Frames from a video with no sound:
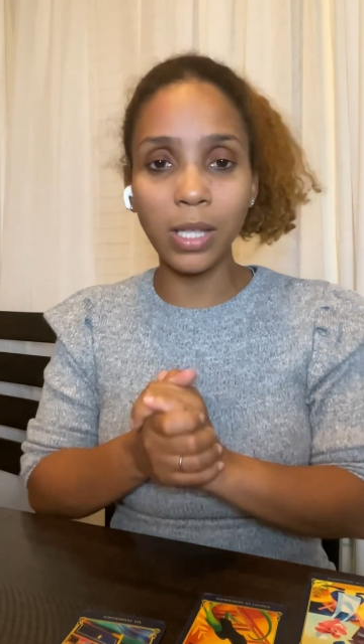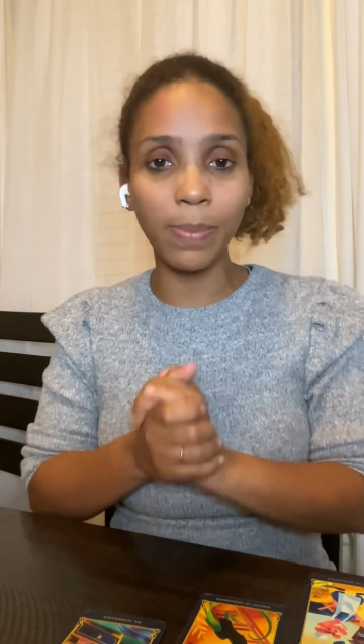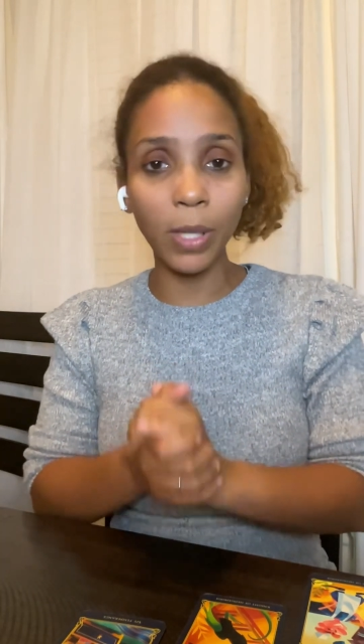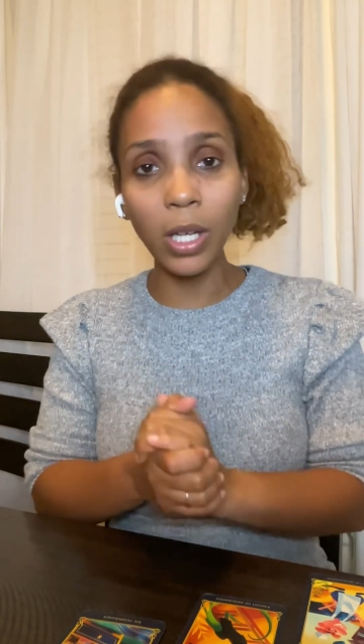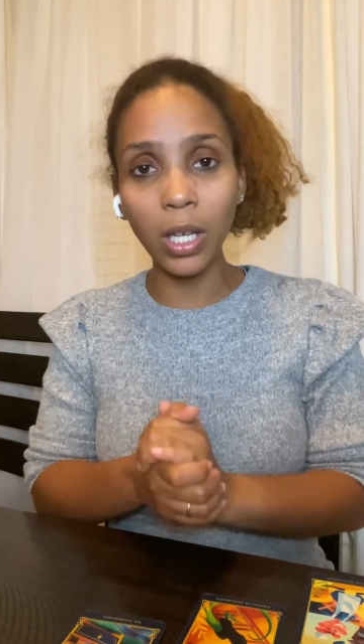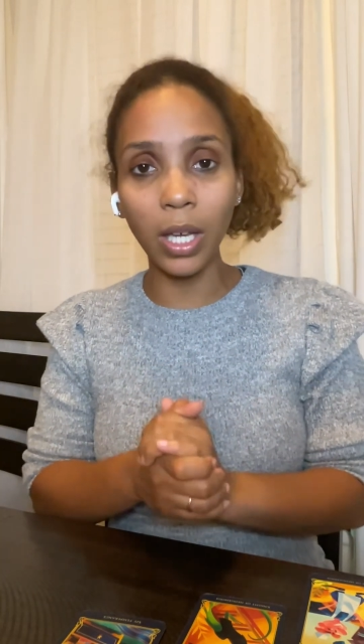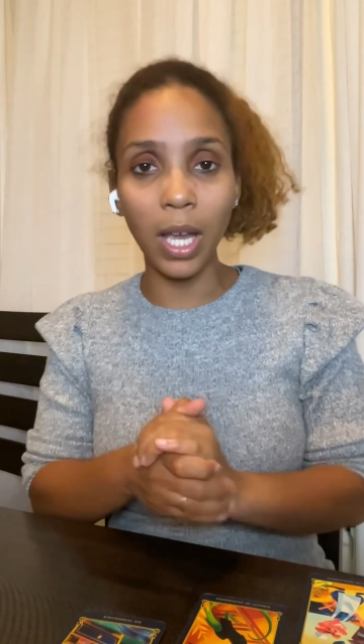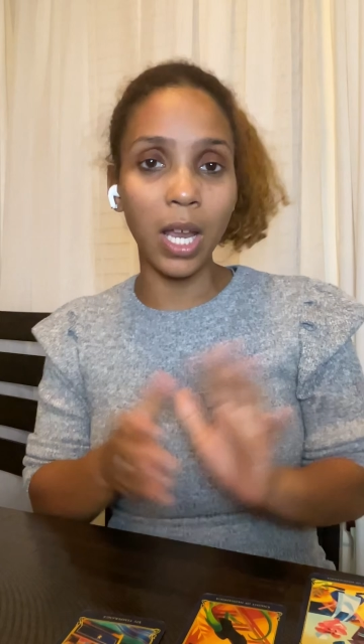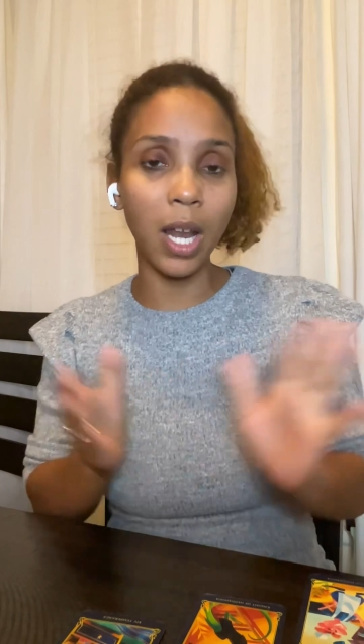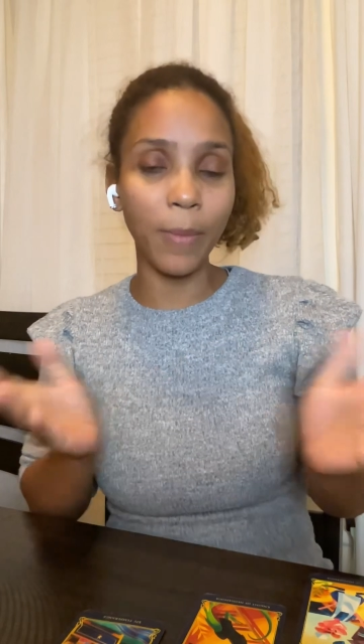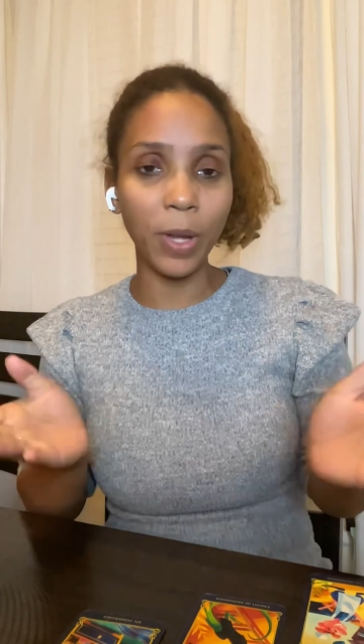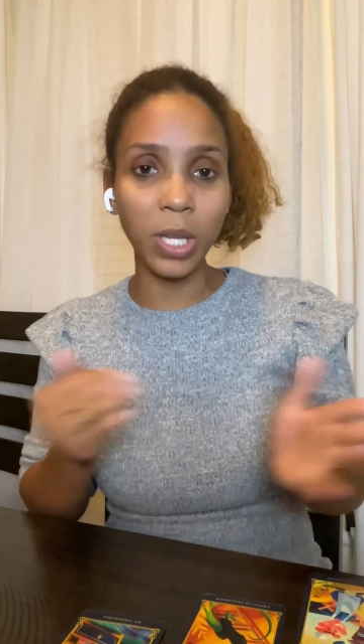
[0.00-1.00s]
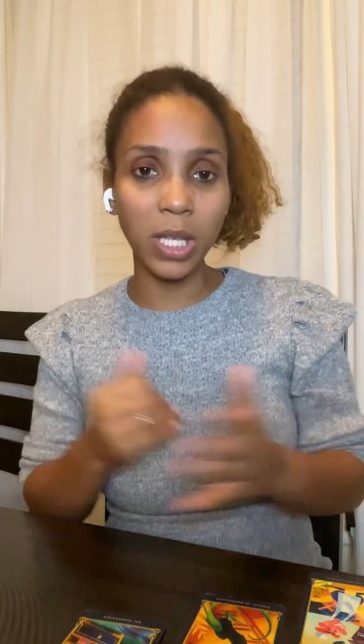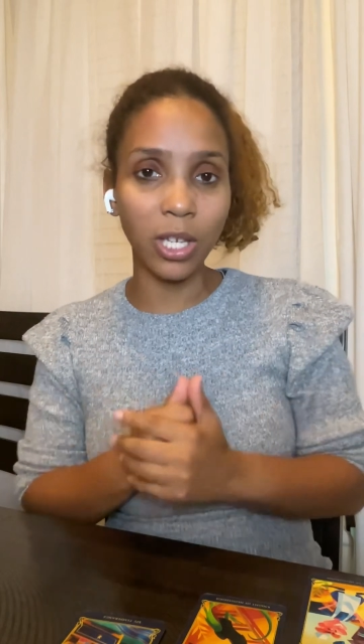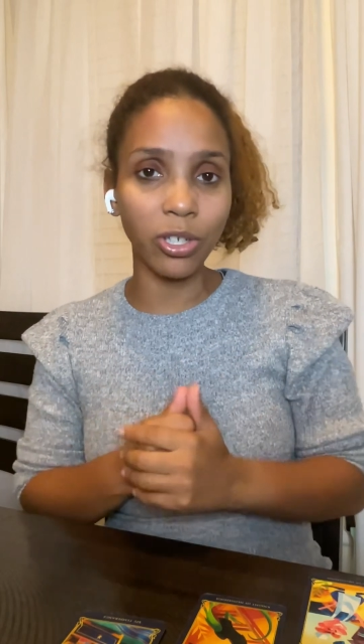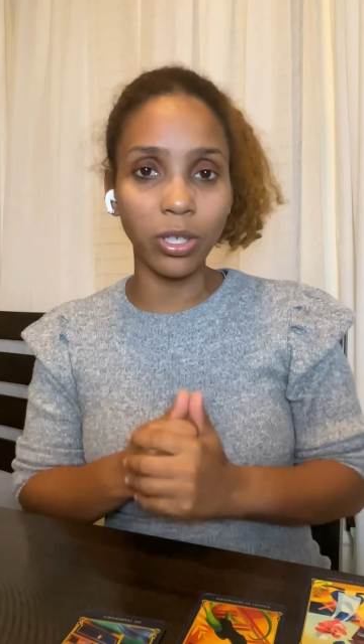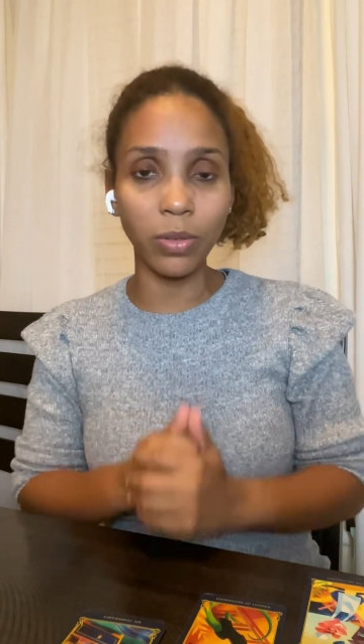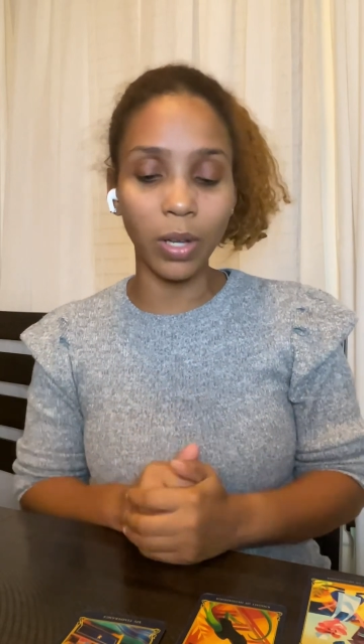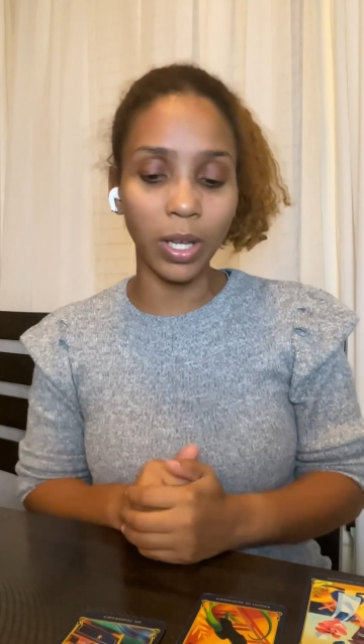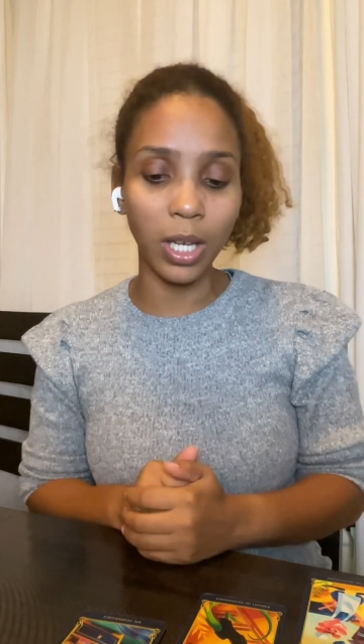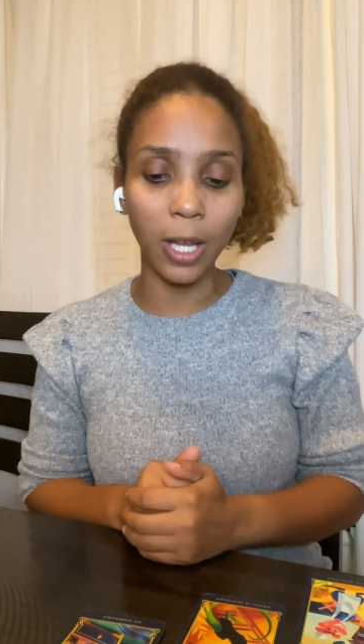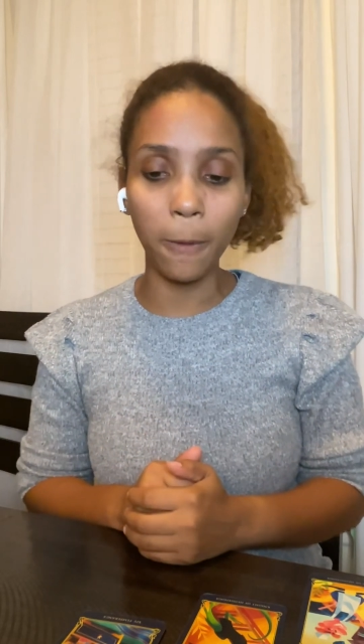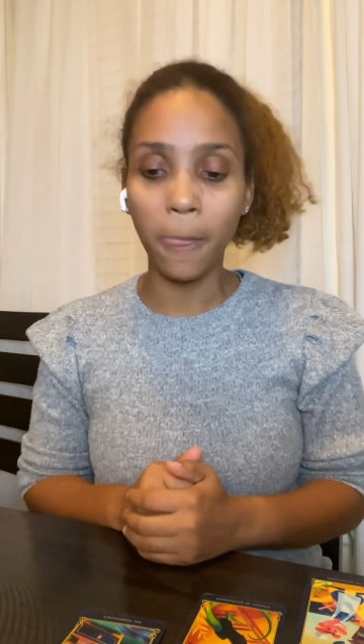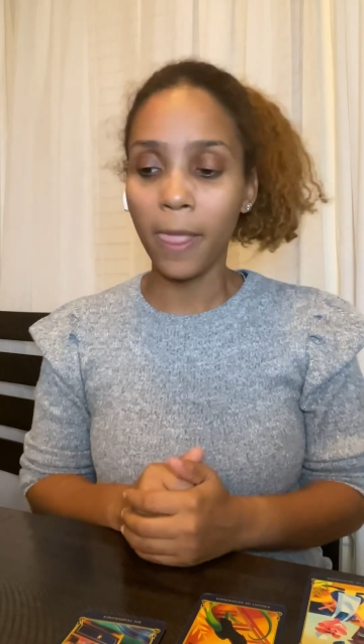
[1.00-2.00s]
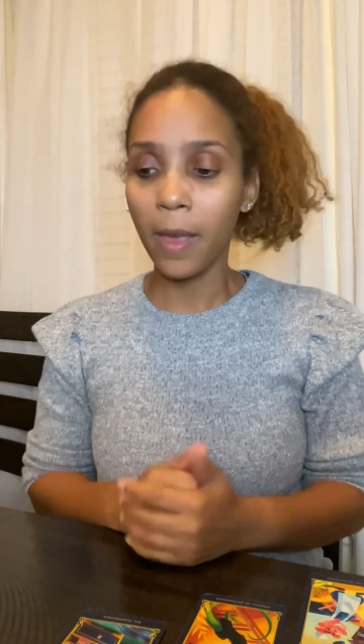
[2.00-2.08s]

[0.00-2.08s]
book, and I'm gonna test you on it.